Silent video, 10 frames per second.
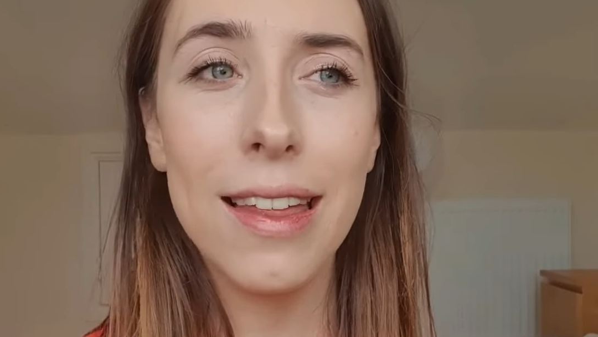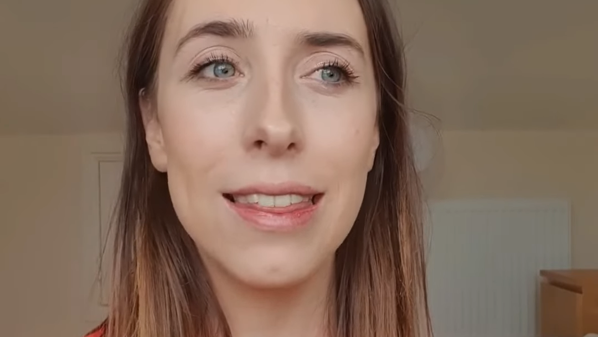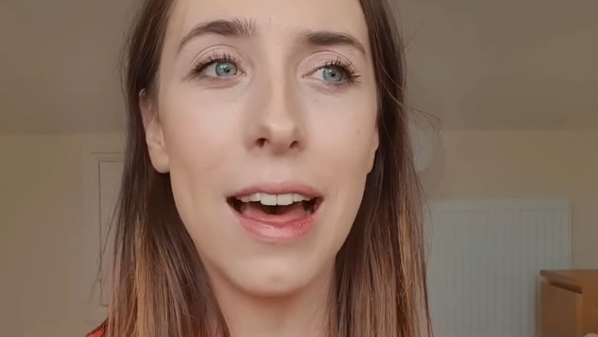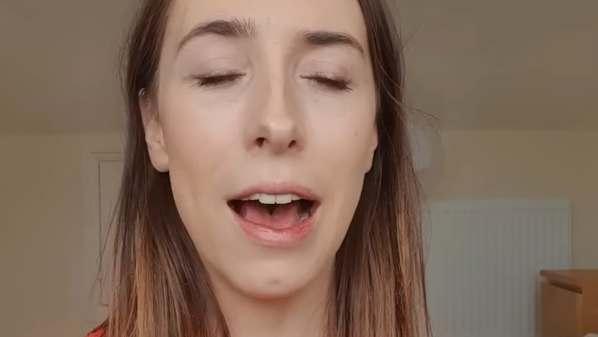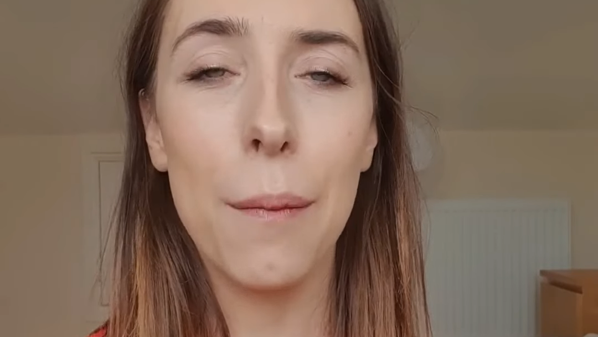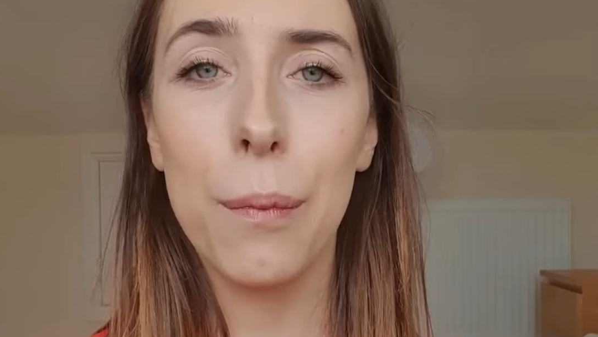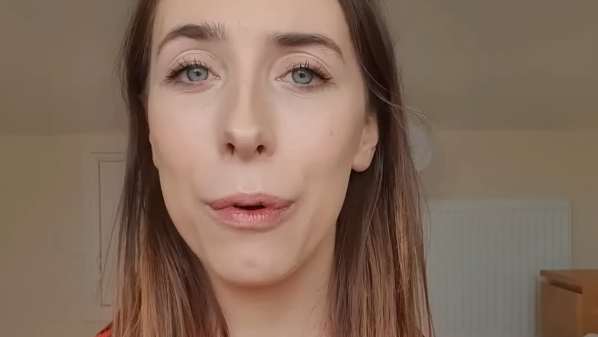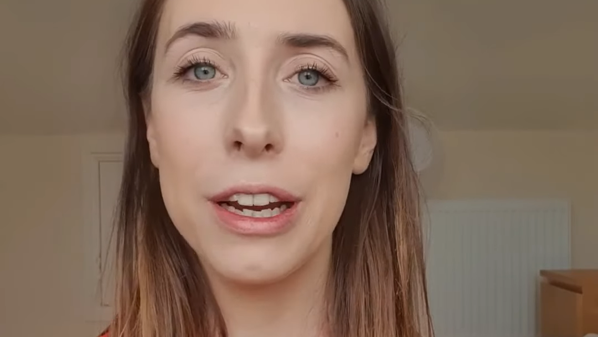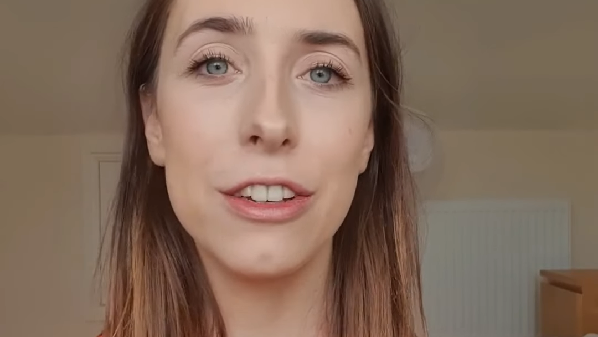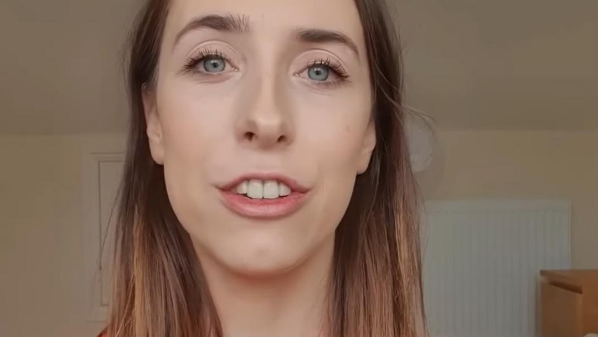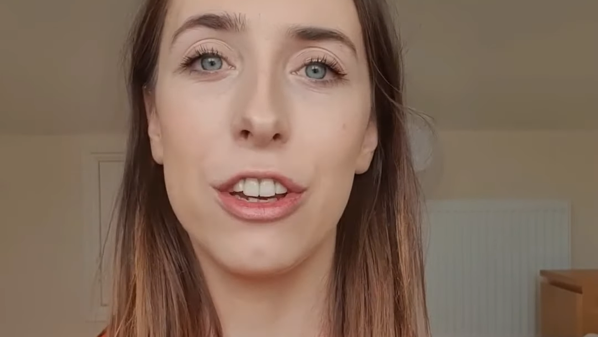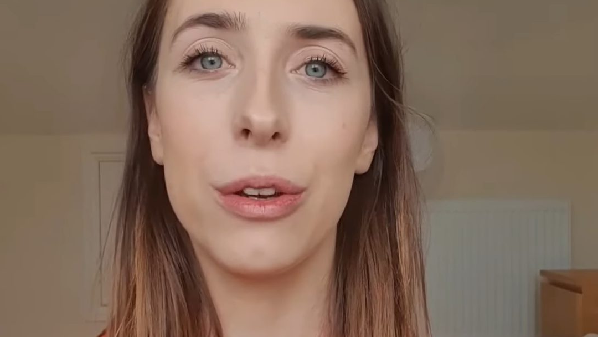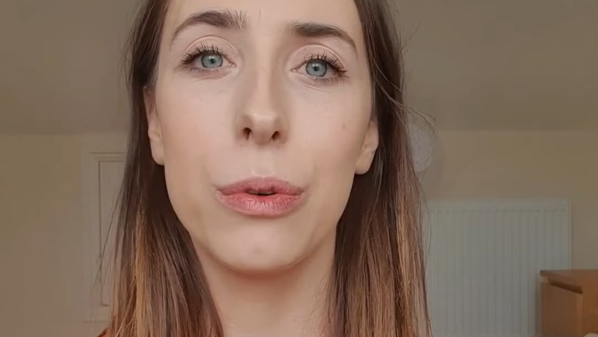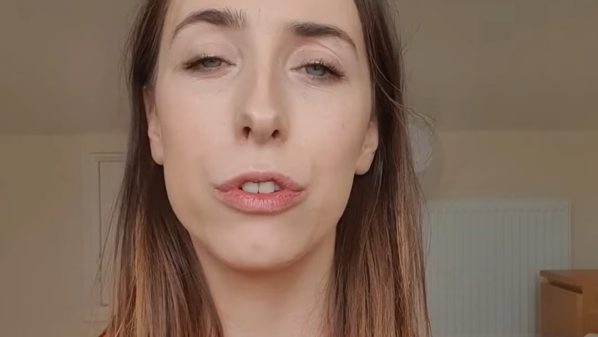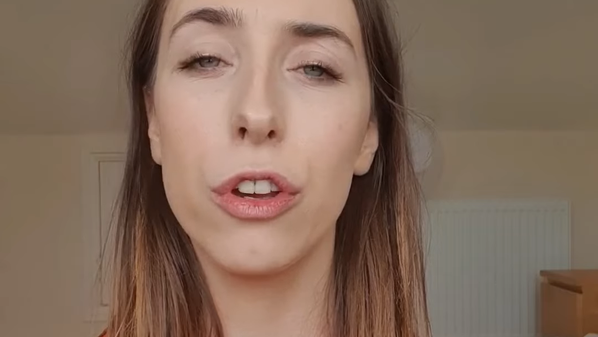that brings
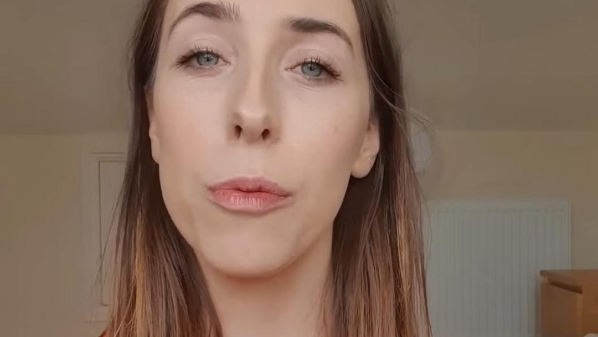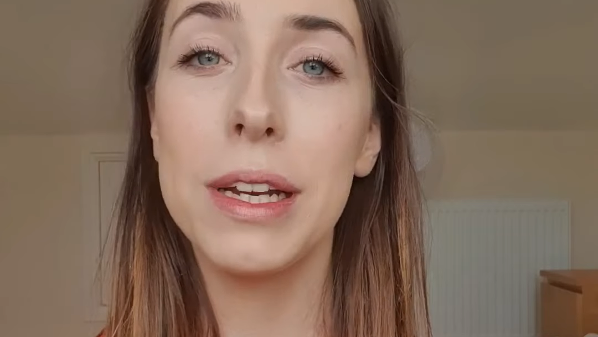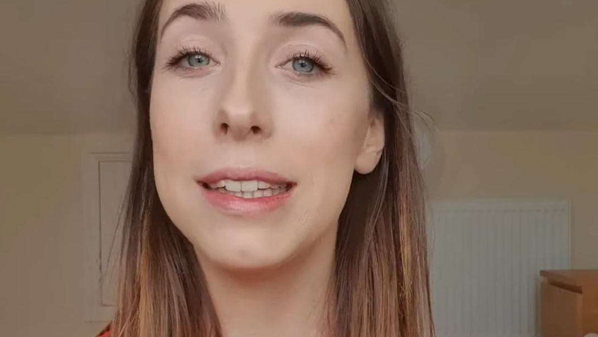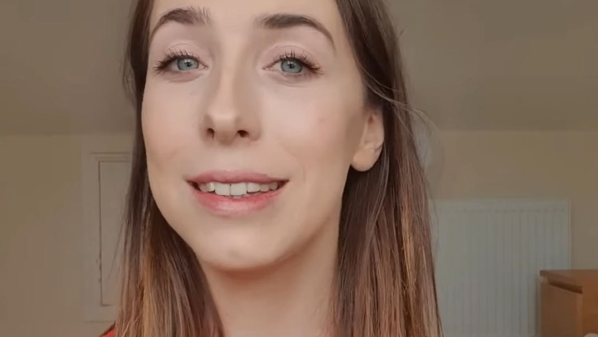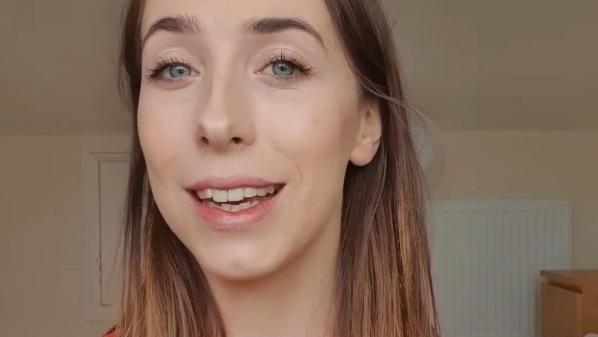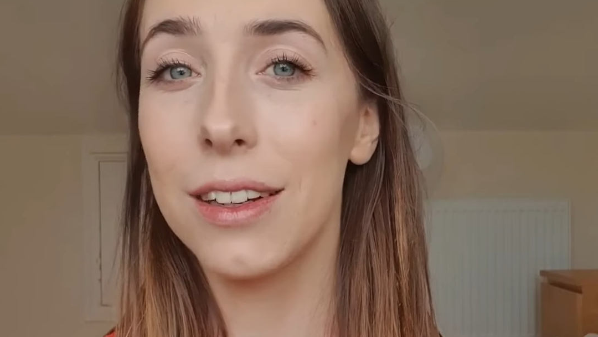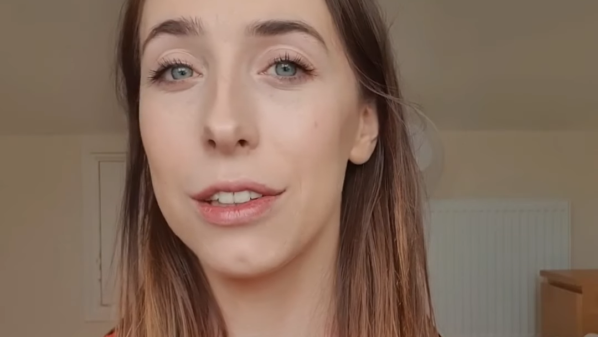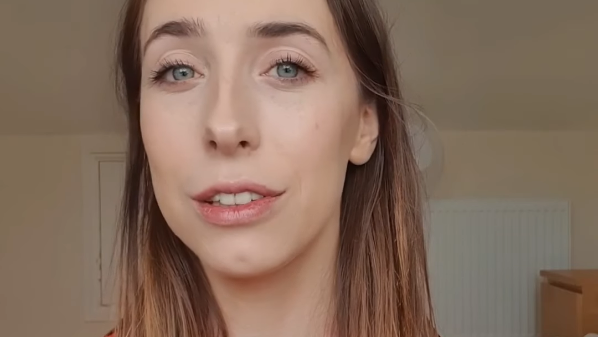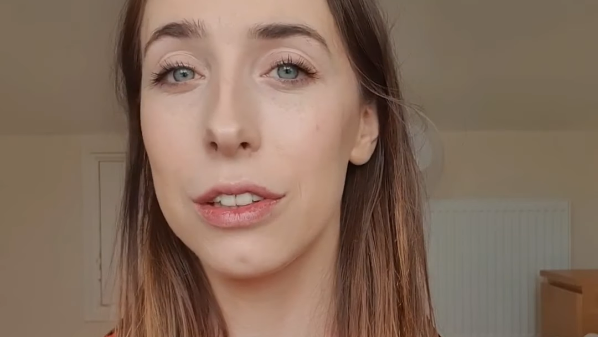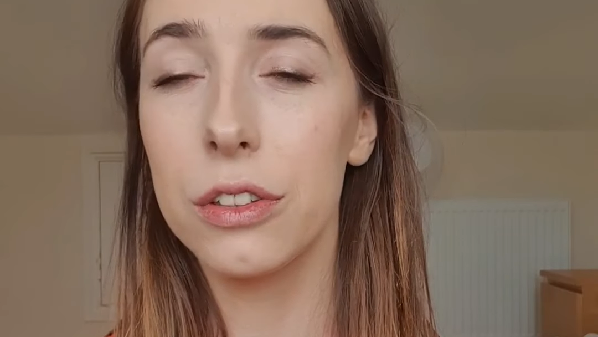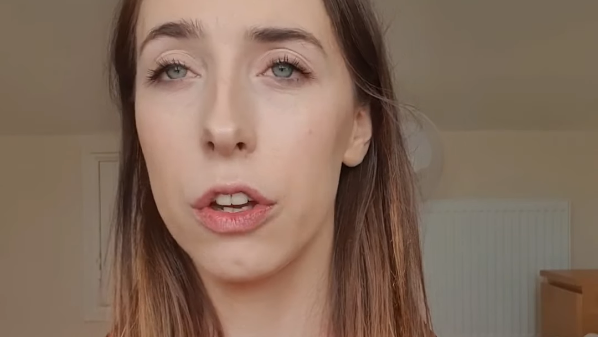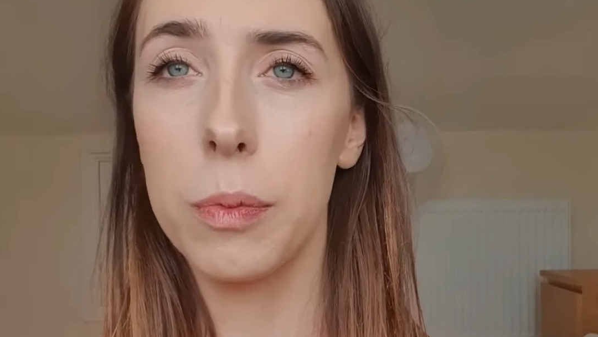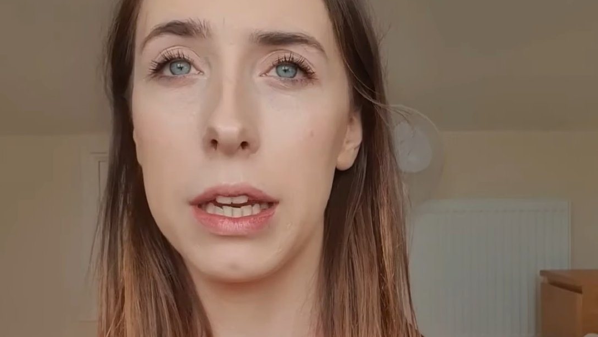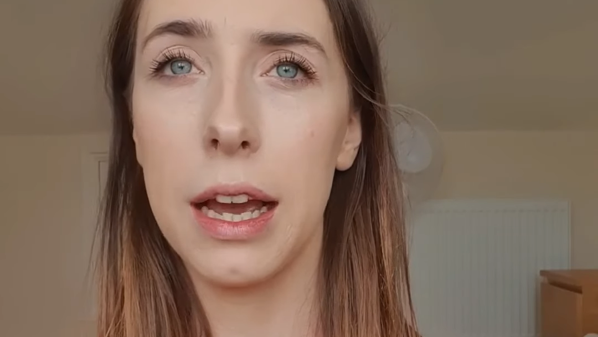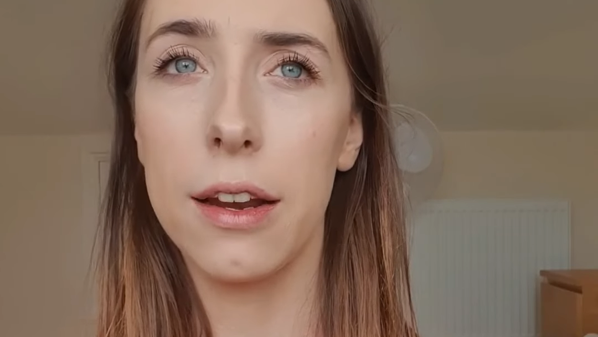you so many skills and so
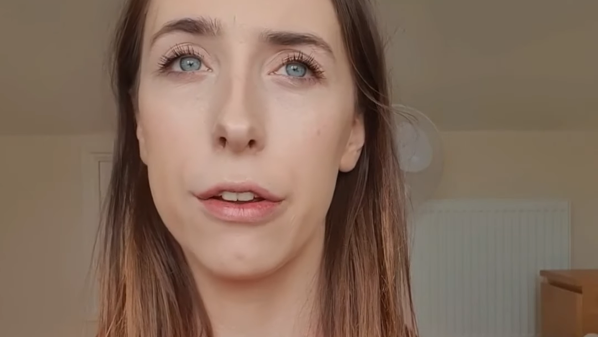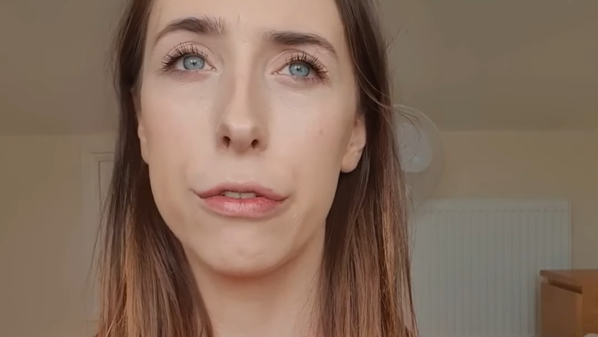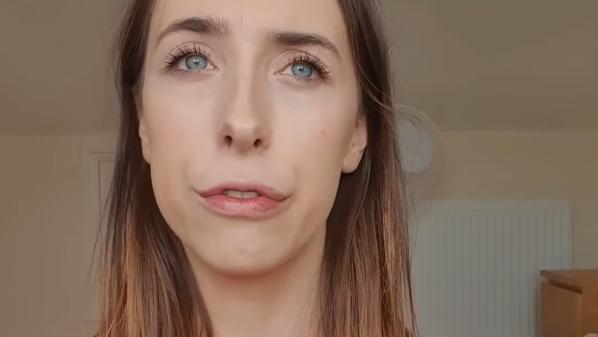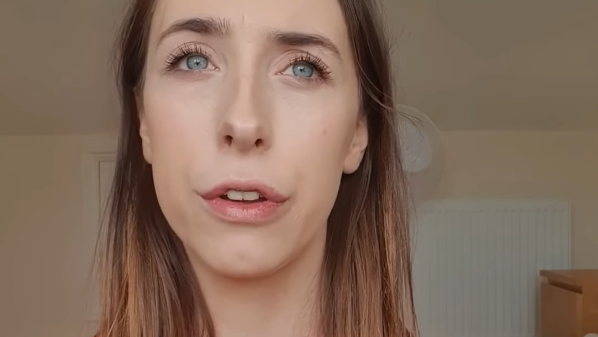many kind of